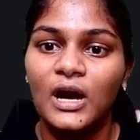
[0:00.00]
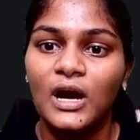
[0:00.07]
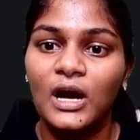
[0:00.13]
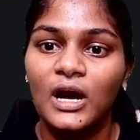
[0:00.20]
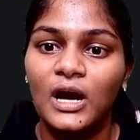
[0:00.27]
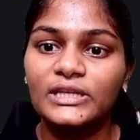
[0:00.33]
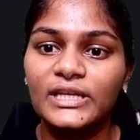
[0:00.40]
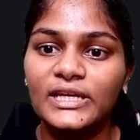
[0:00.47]

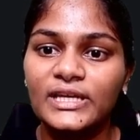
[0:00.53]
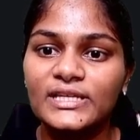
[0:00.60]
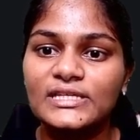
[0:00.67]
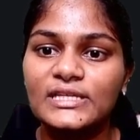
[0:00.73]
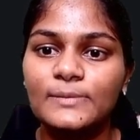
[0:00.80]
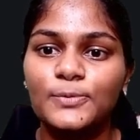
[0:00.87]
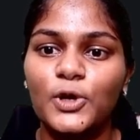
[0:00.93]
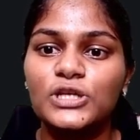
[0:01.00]
Earthing is
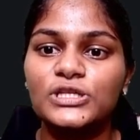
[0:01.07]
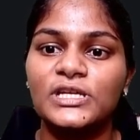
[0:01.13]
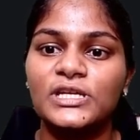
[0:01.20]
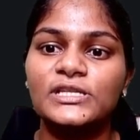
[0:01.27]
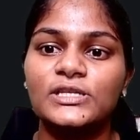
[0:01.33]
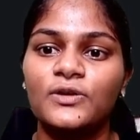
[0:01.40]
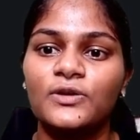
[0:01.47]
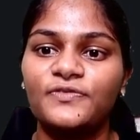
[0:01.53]
the process
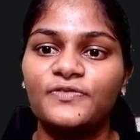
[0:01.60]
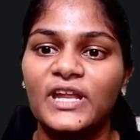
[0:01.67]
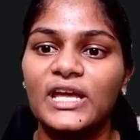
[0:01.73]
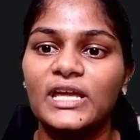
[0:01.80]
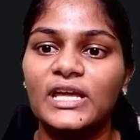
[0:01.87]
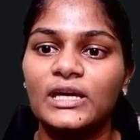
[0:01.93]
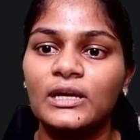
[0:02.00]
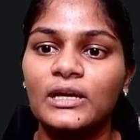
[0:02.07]
of
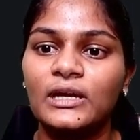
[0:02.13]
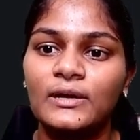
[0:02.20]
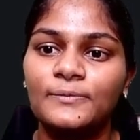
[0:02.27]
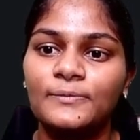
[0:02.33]
taking